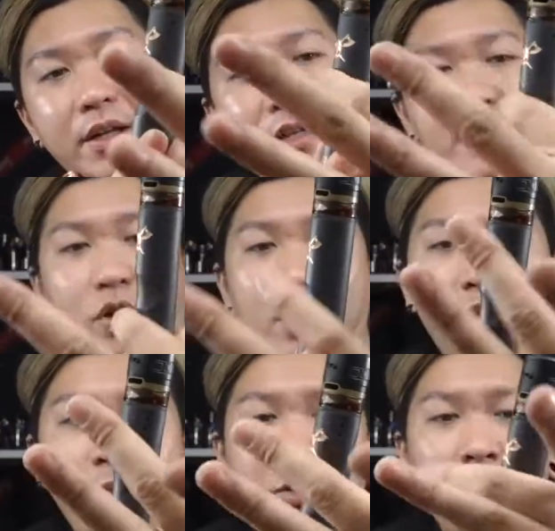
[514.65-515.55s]
here is got a
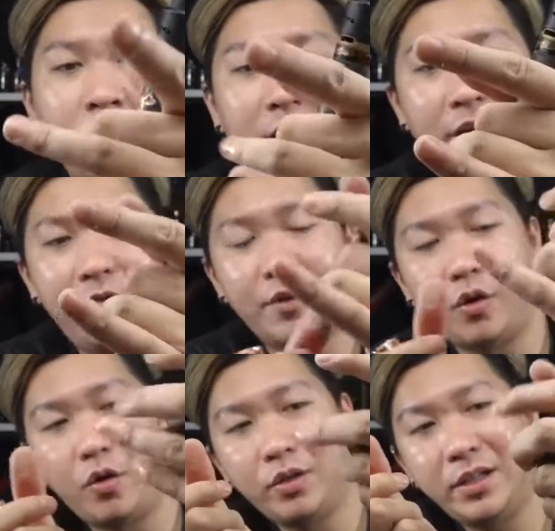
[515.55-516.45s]
little bit concave. When you
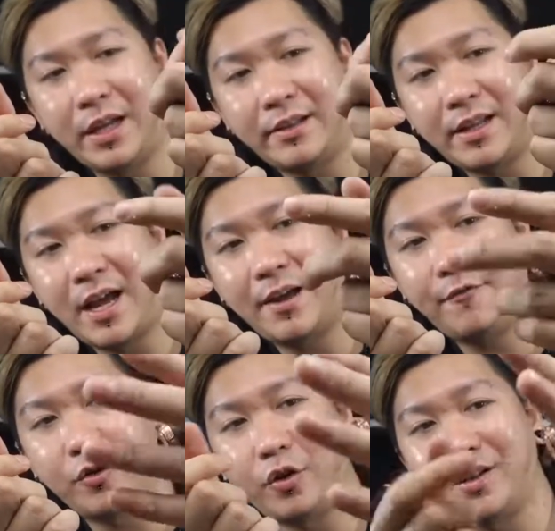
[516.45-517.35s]
hold it that time
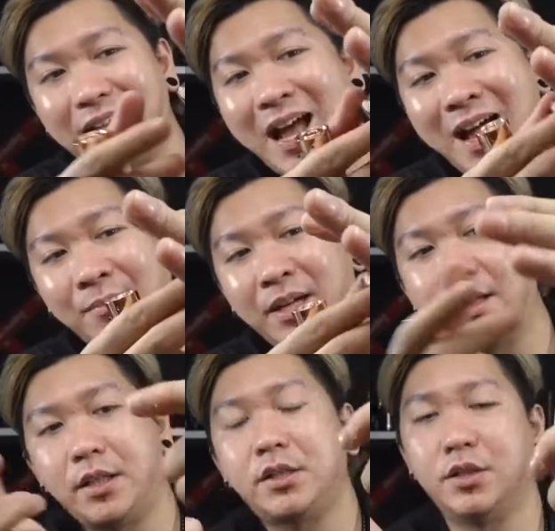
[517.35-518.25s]
for your thumb
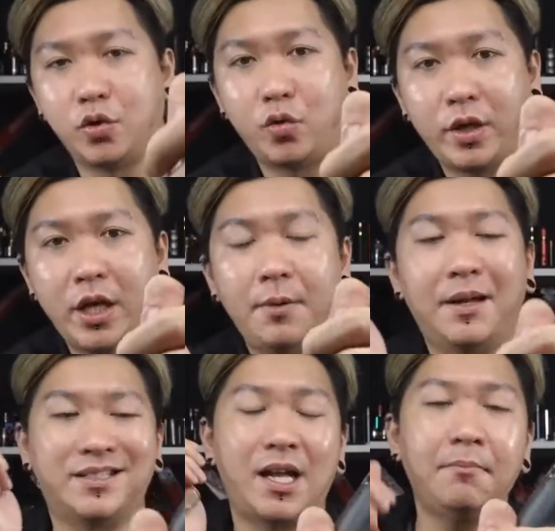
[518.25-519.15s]
like this, is okay.
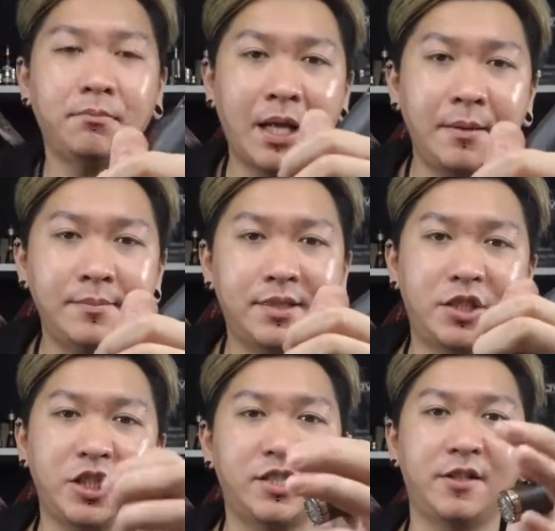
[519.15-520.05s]
But sometimes
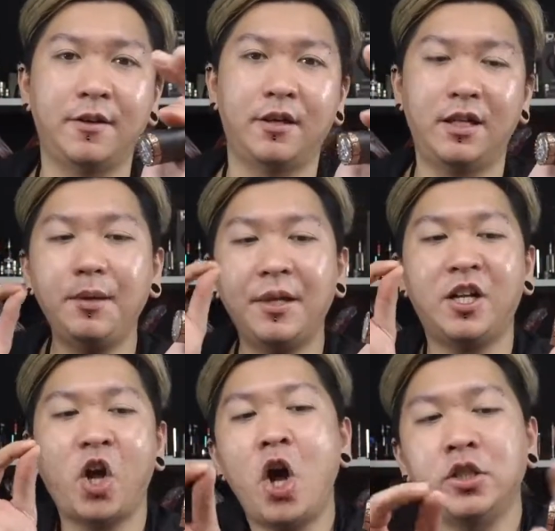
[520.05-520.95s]
just a little
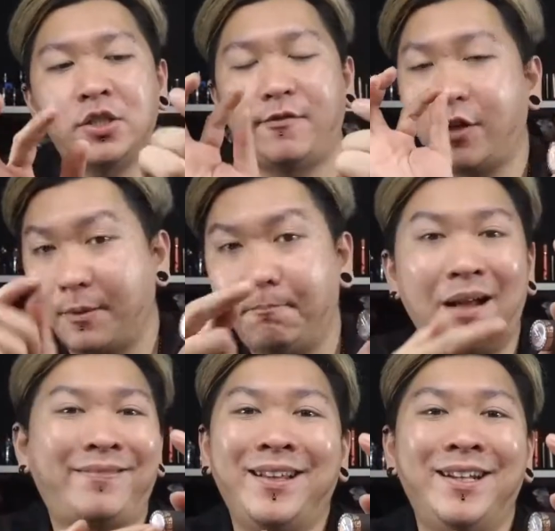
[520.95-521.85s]
bit cons for the
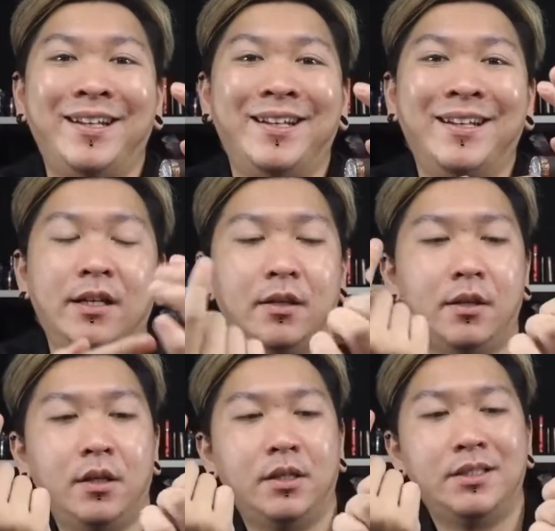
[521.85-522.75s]
button.
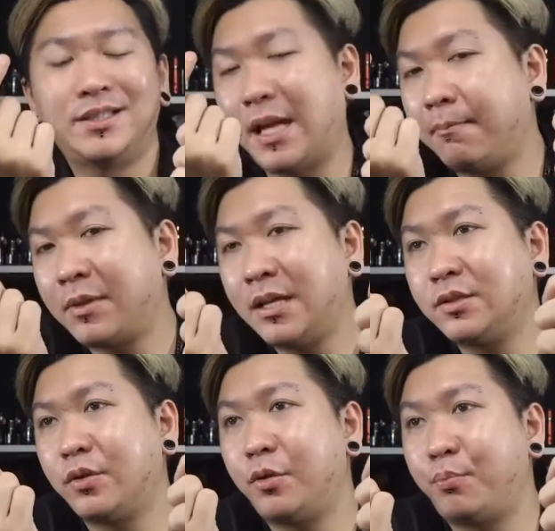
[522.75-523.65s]

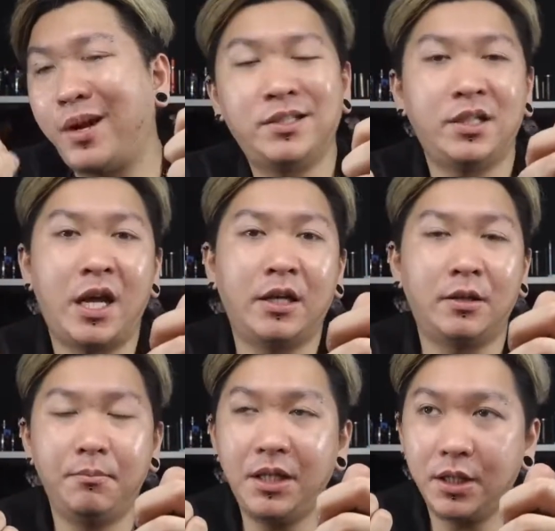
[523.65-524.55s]
Sometimes when you press it at
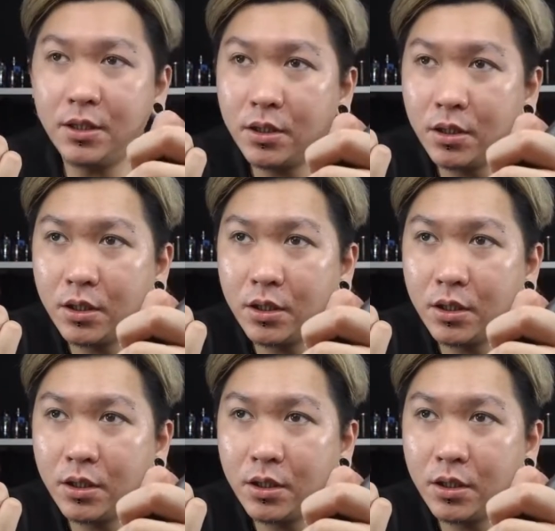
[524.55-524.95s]
the middle,